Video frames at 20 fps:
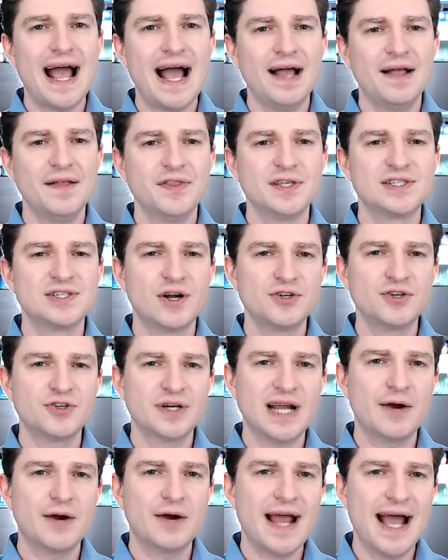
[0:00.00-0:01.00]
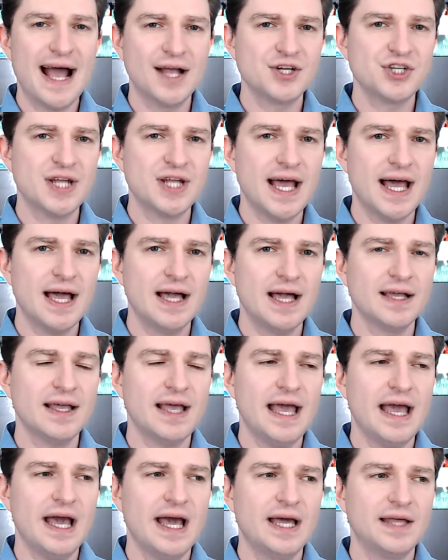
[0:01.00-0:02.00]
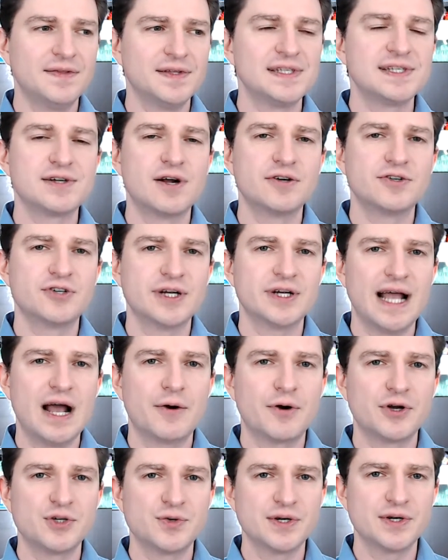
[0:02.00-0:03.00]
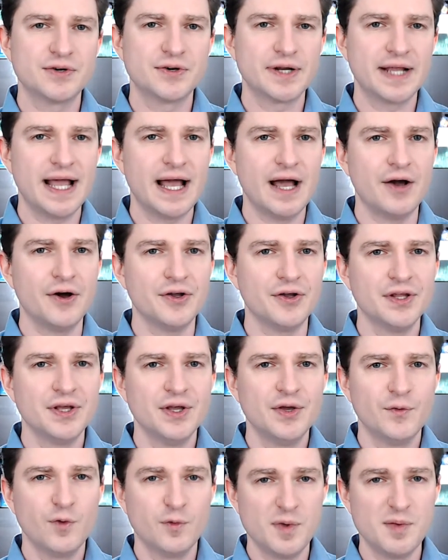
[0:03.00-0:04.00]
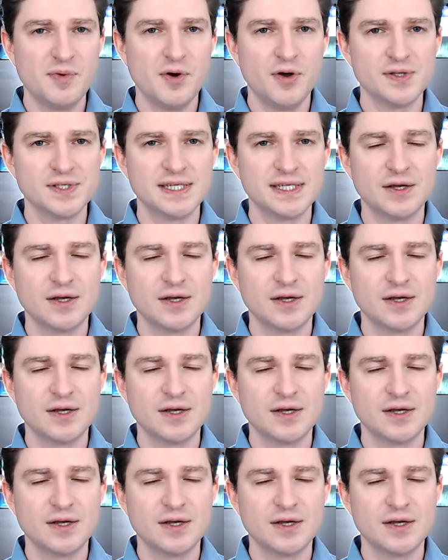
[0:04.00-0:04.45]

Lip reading: The Star Trek Hour hashtag and the Star Trek Hour Twitter account will be posting